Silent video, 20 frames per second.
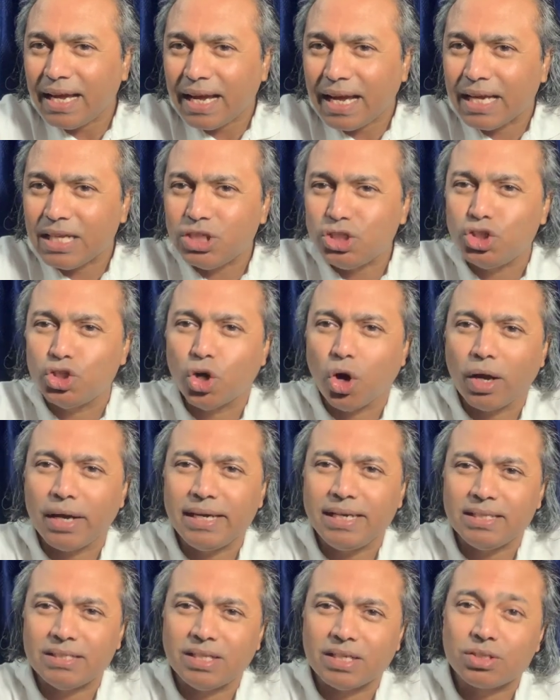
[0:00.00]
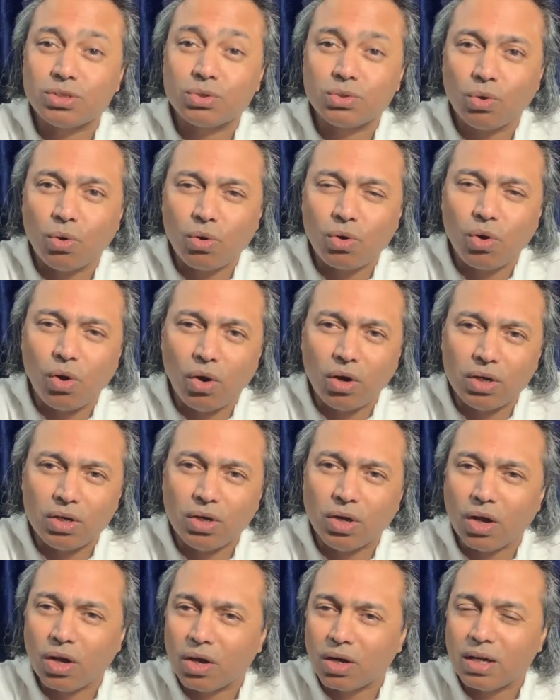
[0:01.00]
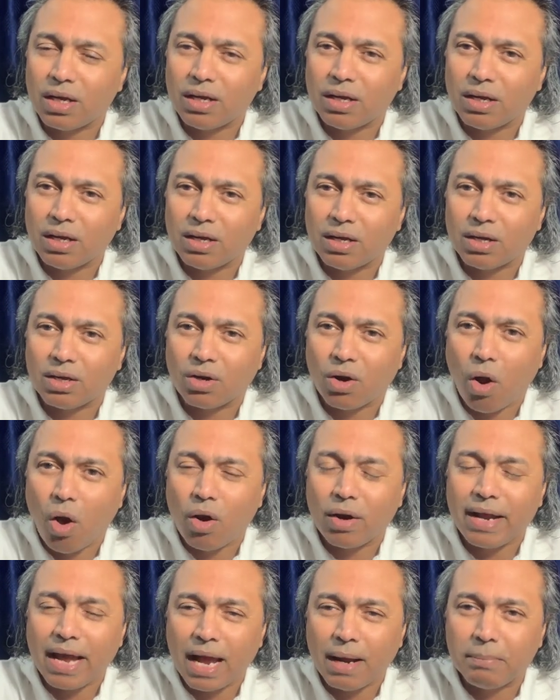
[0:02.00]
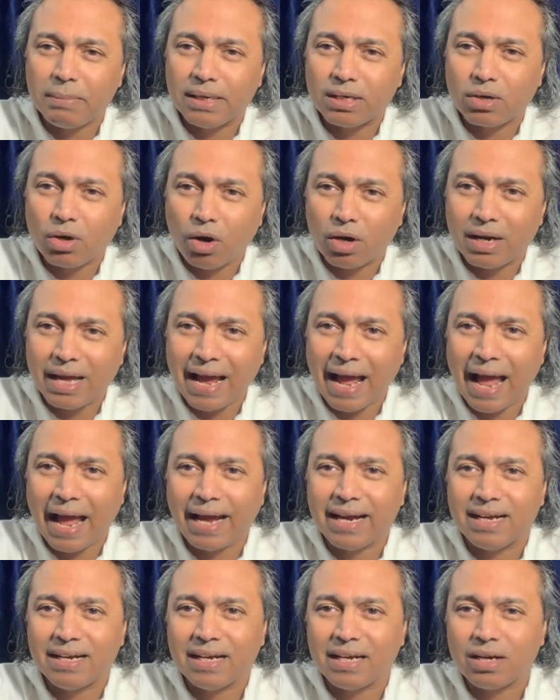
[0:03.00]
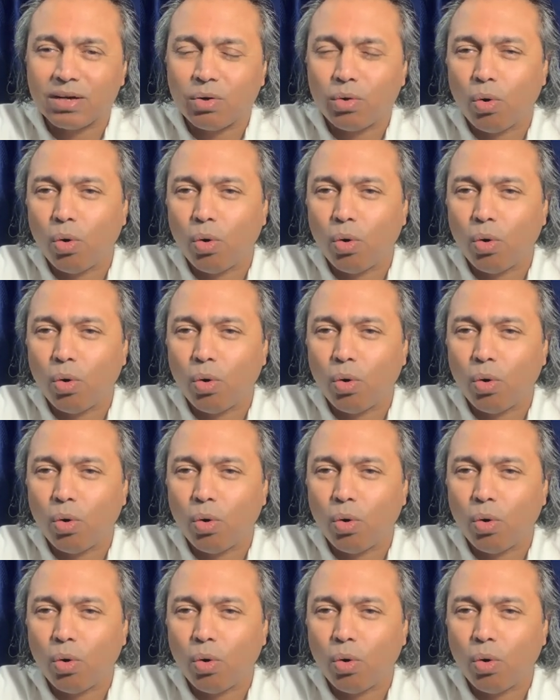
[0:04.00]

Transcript: enjoying the so-called your wrong habit called anger,